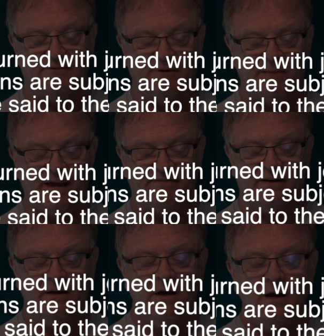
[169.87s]
from
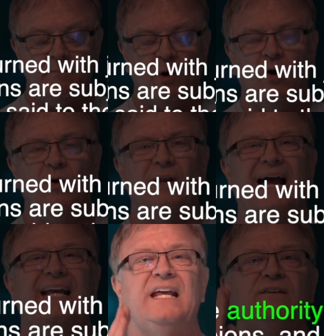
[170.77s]
heaven. Behold,
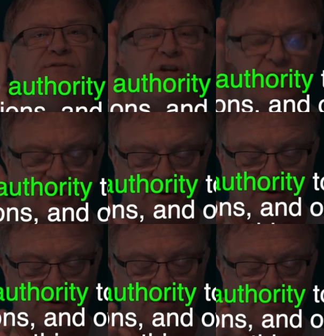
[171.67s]
I give
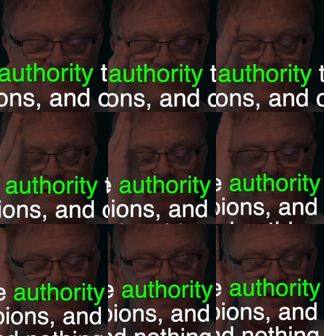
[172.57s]
you
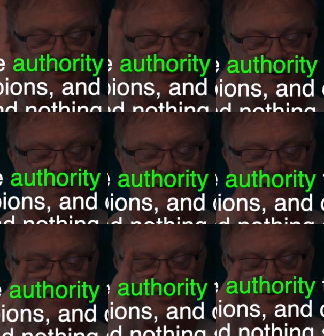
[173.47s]
the
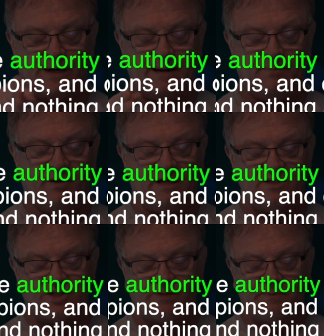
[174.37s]
authority to trample on
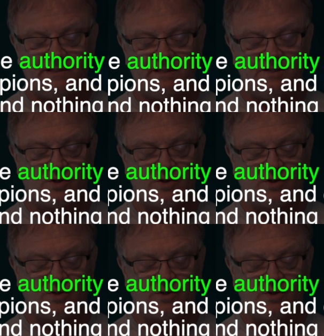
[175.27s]
serpents and